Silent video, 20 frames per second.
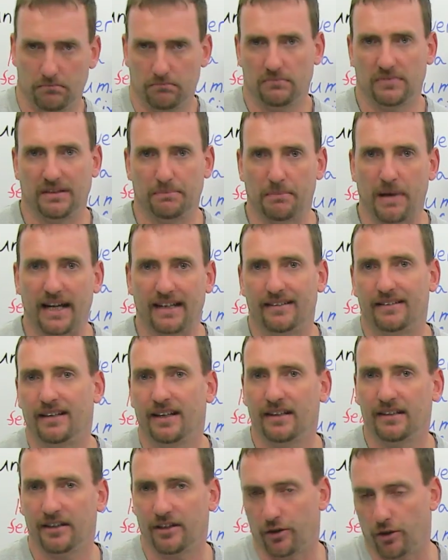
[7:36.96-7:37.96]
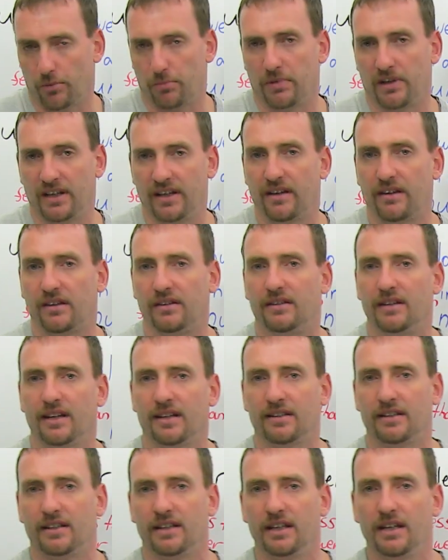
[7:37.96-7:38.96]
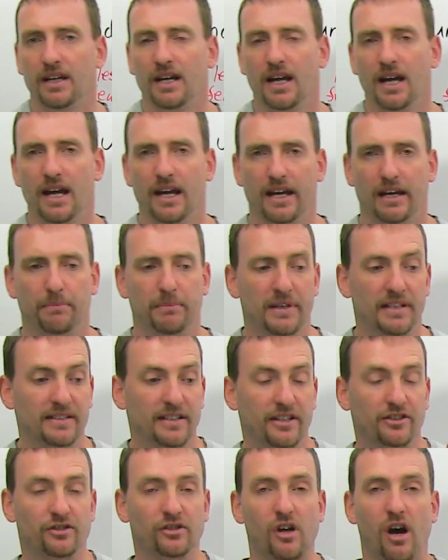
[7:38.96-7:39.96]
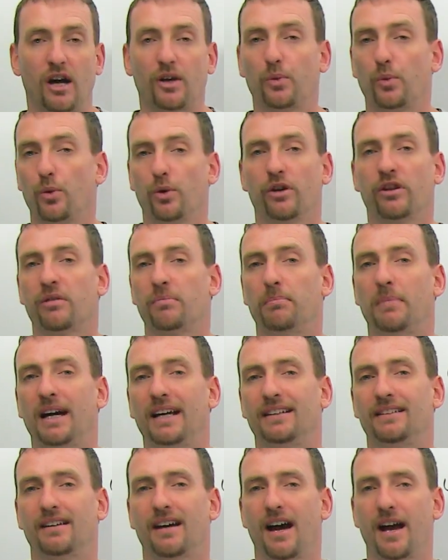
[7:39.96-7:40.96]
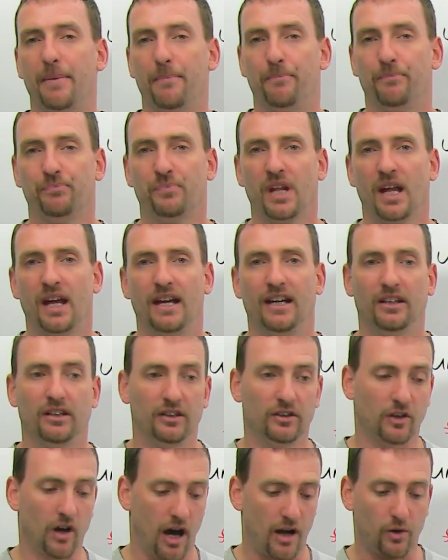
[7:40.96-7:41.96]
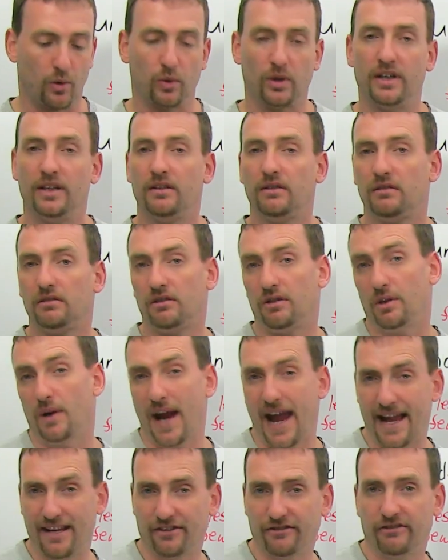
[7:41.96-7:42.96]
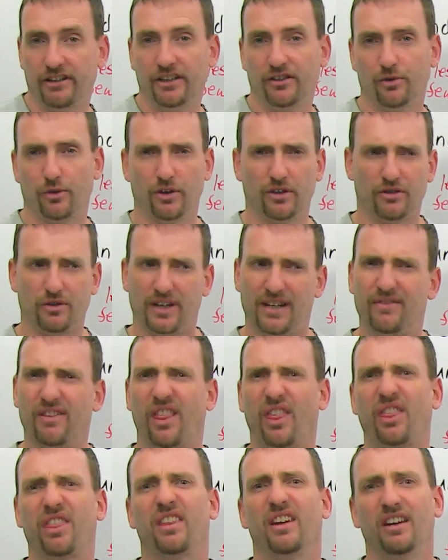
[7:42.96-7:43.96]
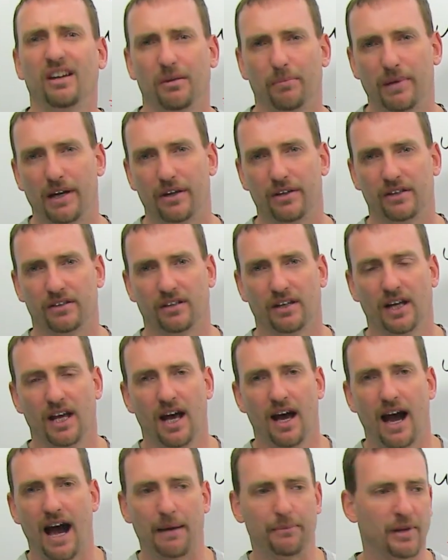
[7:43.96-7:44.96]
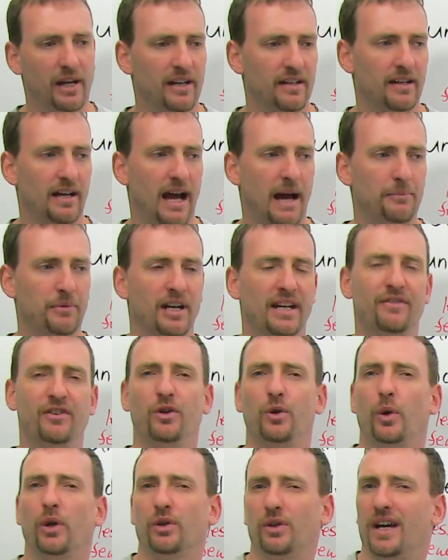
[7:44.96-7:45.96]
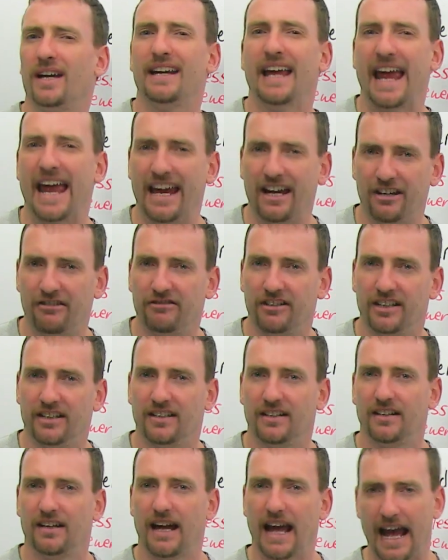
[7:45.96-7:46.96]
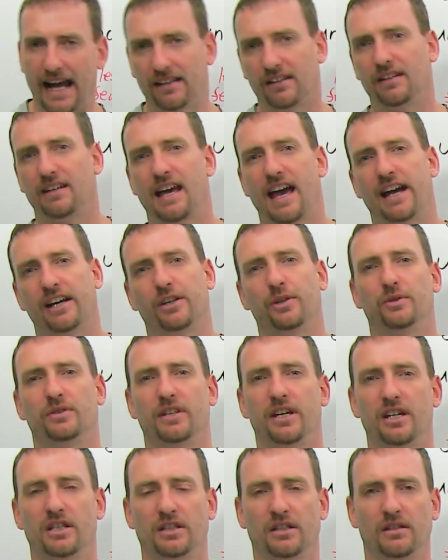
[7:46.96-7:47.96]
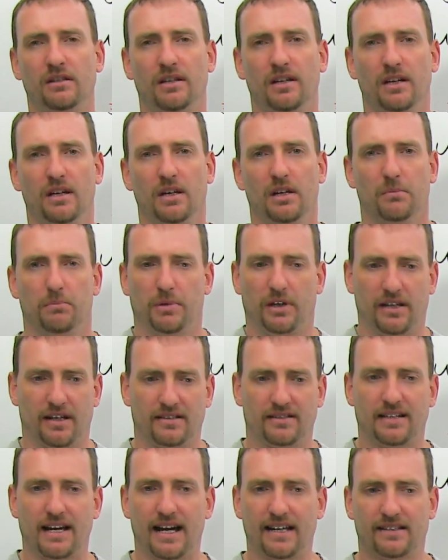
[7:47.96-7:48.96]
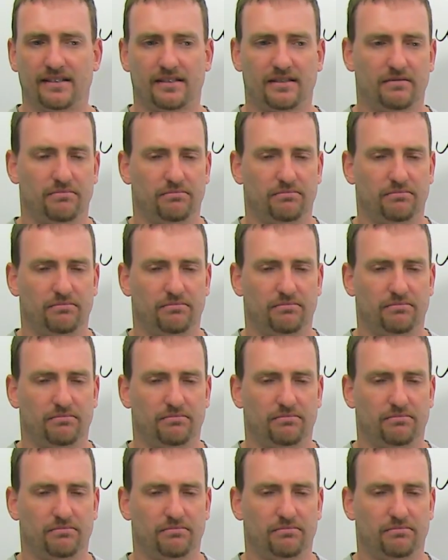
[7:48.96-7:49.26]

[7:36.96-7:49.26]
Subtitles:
my dignity or beneath dignity, it means it is not worth my time. Not only to answer it or to even think about it. I'm not even going to get angry at the accusation because that